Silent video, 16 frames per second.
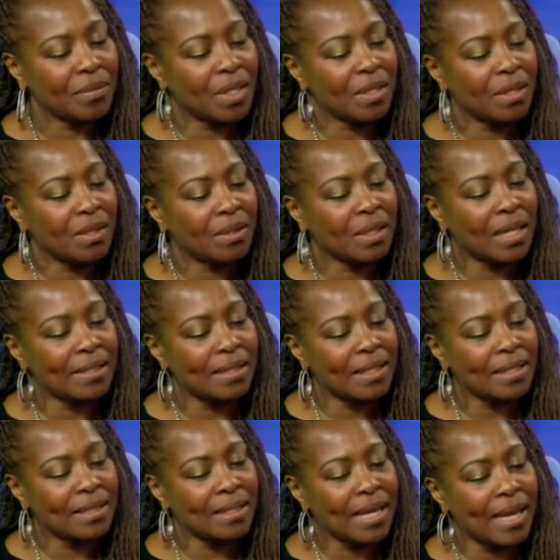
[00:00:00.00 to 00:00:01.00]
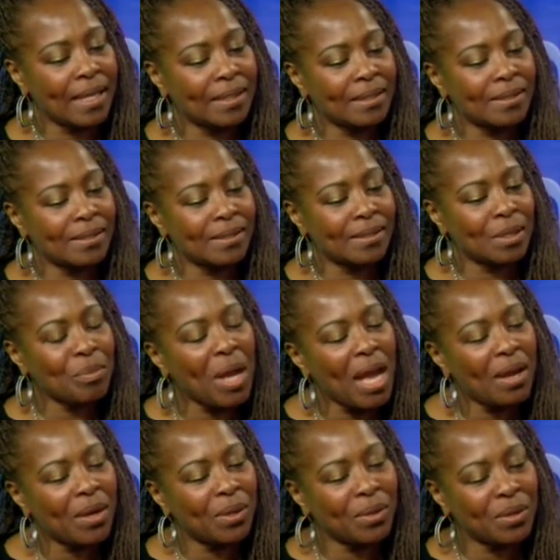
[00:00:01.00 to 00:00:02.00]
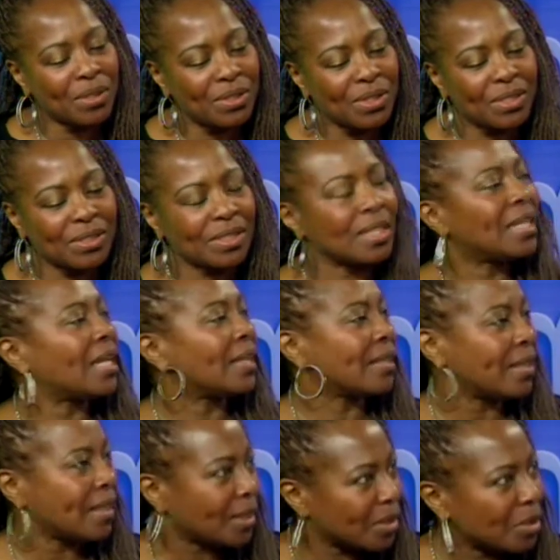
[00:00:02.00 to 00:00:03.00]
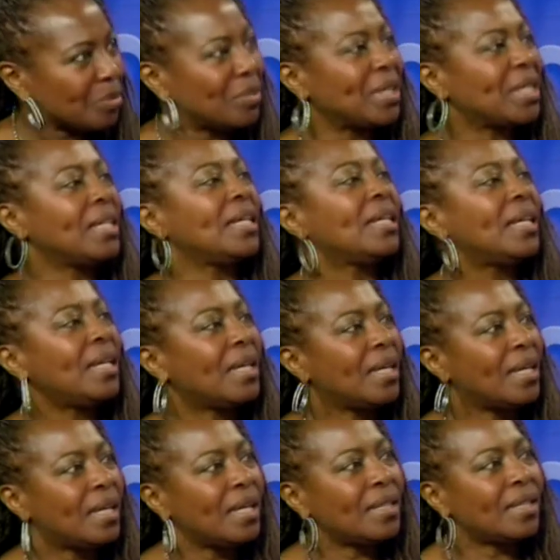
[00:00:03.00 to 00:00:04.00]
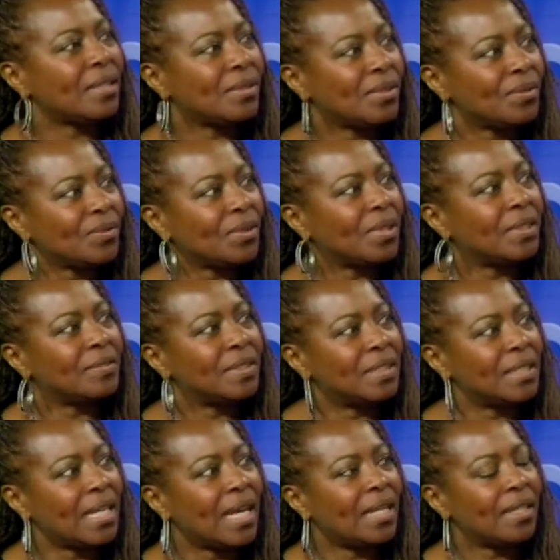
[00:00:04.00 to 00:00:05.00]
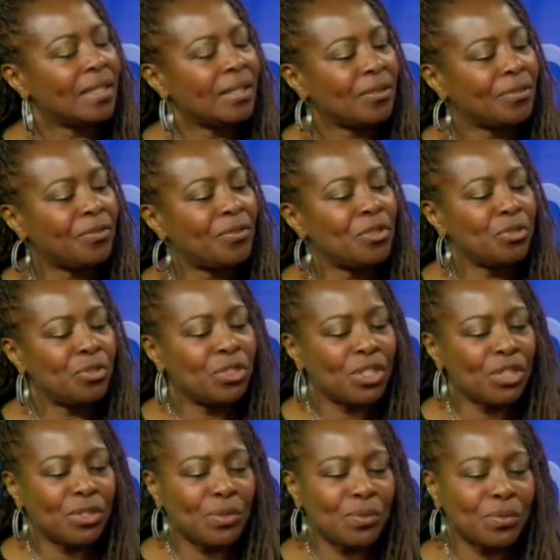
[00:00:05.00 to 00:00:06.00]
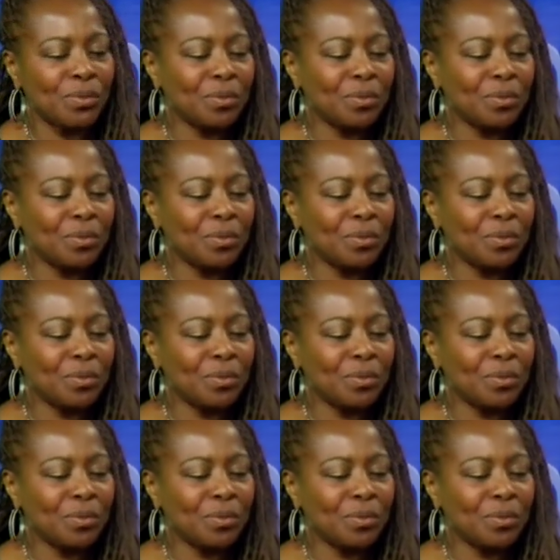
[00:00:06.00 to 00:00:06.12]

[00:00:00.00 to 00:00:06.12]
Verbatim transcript: you know, I think that somehow there's a lot of therapy that's involved in that if you just